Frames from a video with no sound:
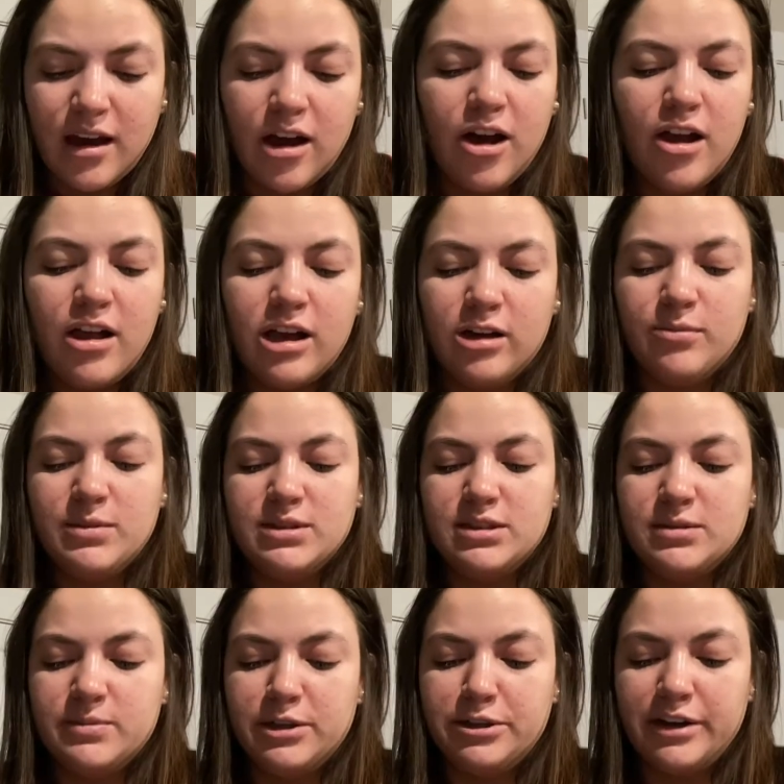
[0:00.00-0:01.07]
I'll help
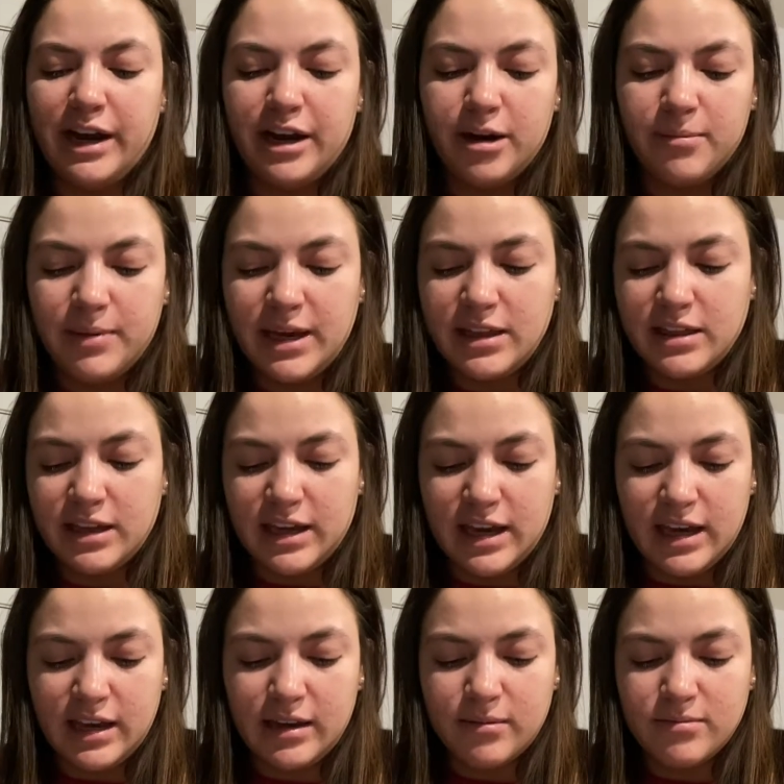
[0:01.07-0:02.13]
Mrs. McGregor bake the
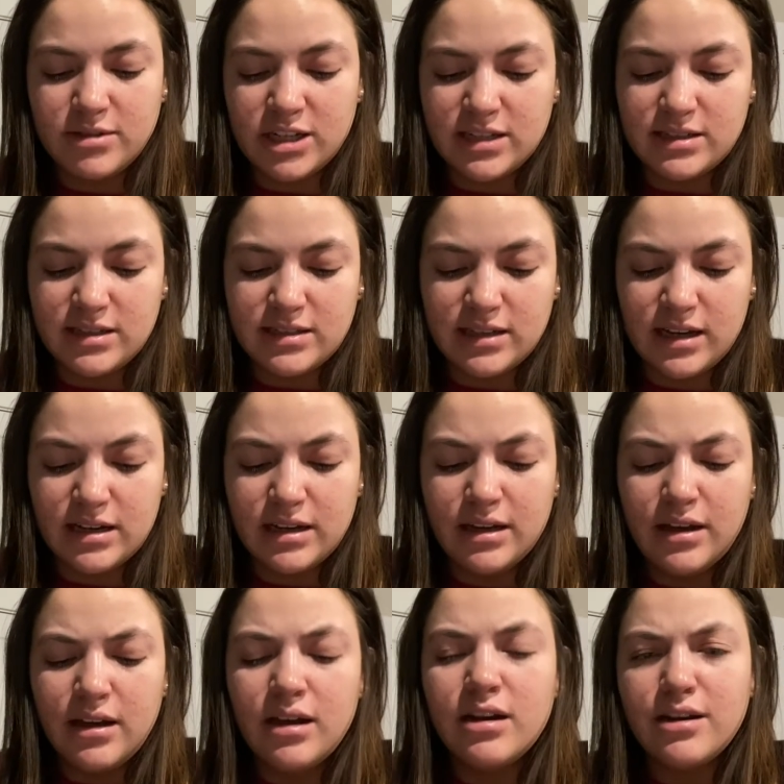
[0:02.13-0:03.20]
cake, Jessie said.
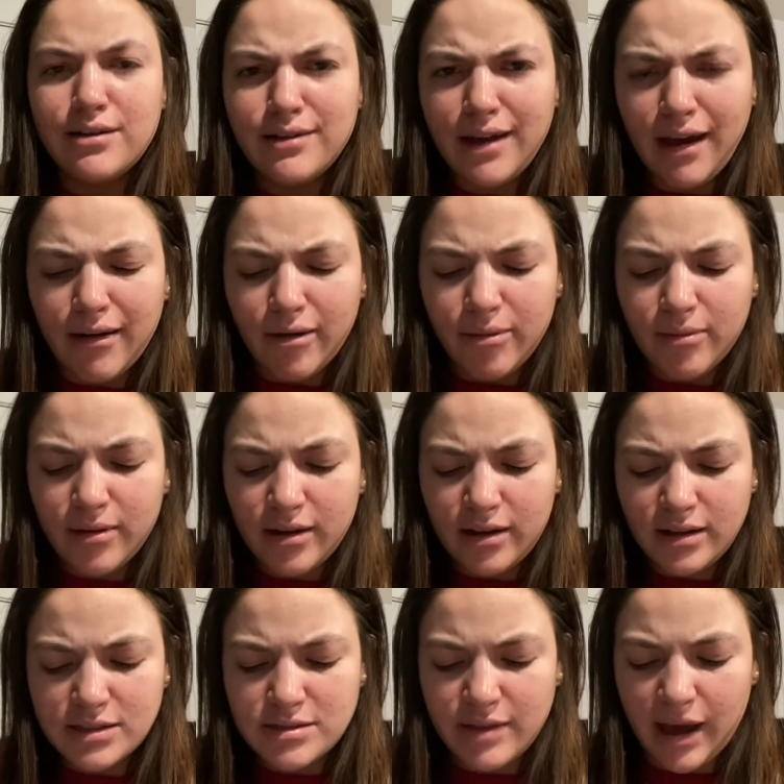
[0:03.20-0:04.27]
No,
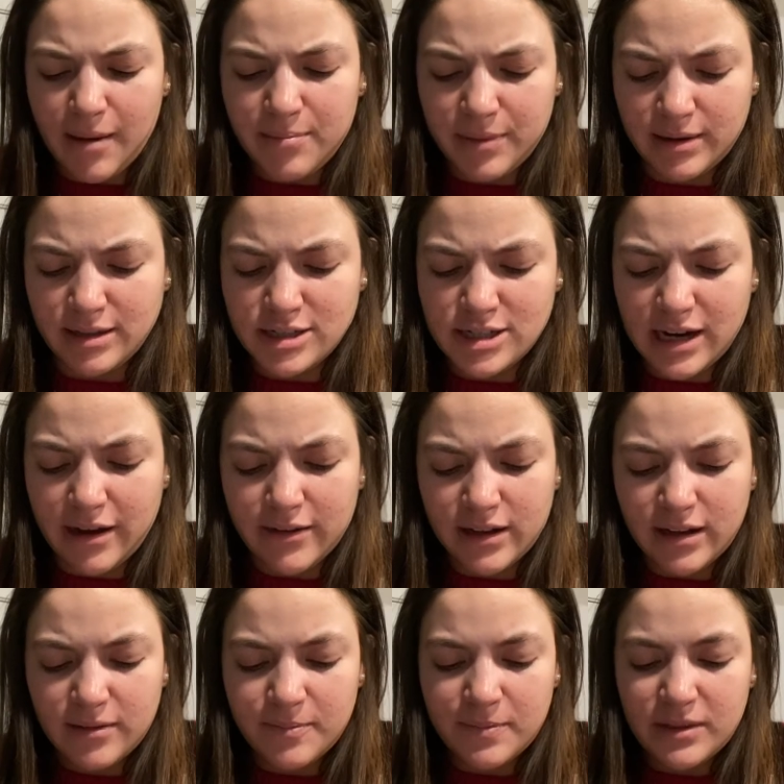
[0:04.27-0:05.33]
I'll do that, Benny
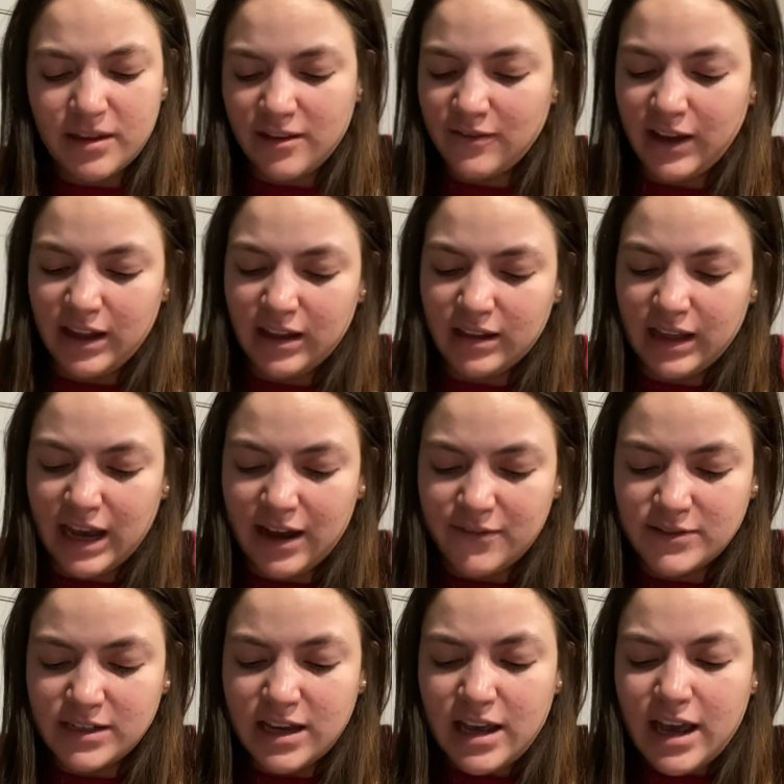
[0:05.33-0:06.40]
shouted. Violet
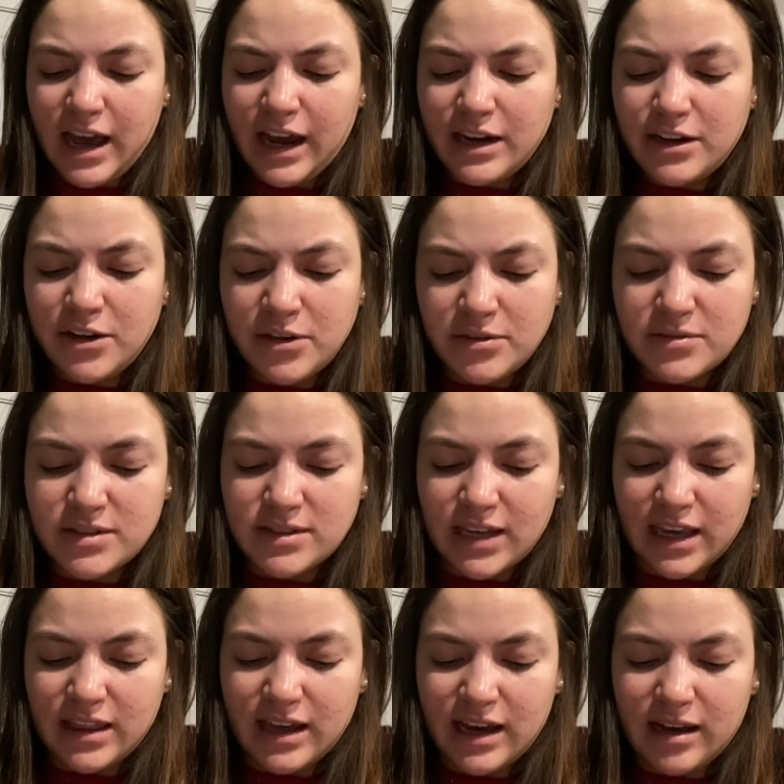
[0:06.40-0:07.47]
laughed. I knew you'd
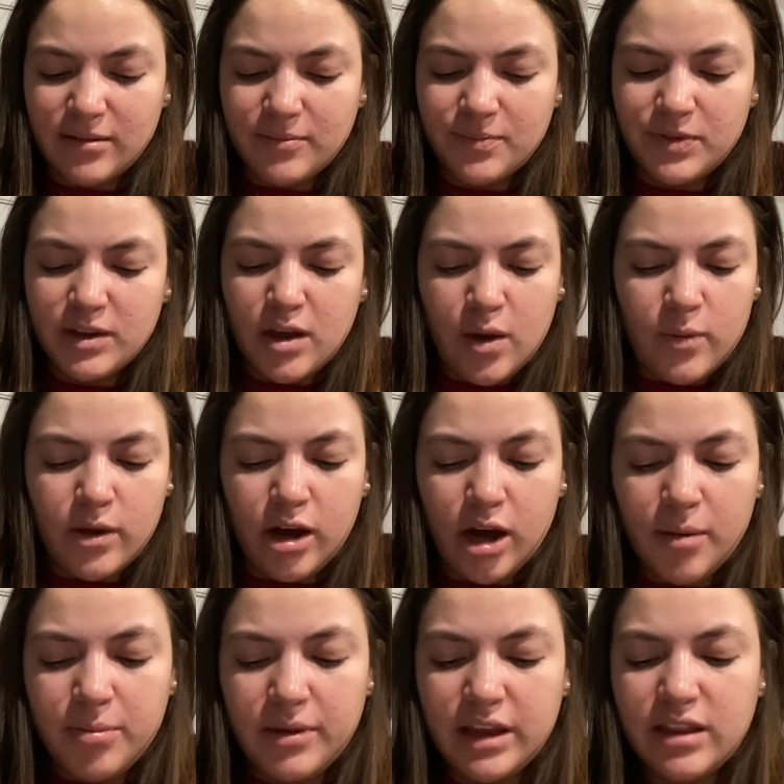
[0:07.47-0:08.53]
say that. Well,
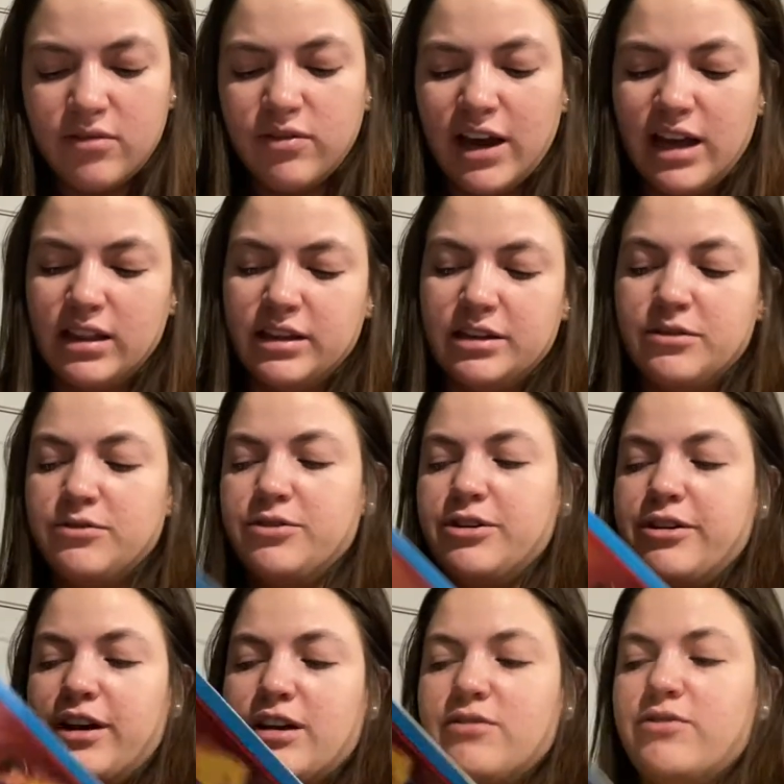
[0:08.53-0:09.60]
I'll play the violin for
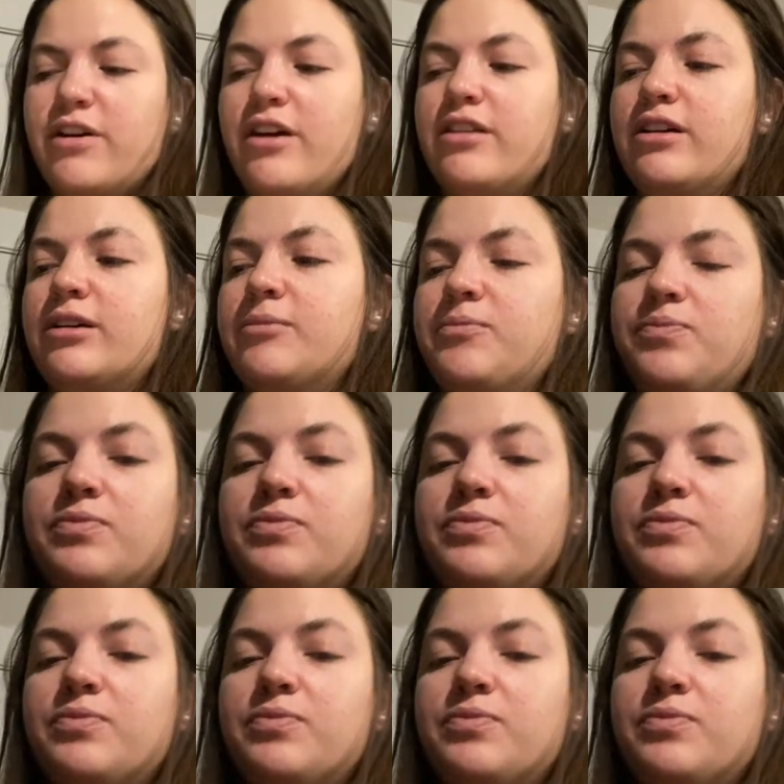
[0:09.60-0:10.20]
grandfather.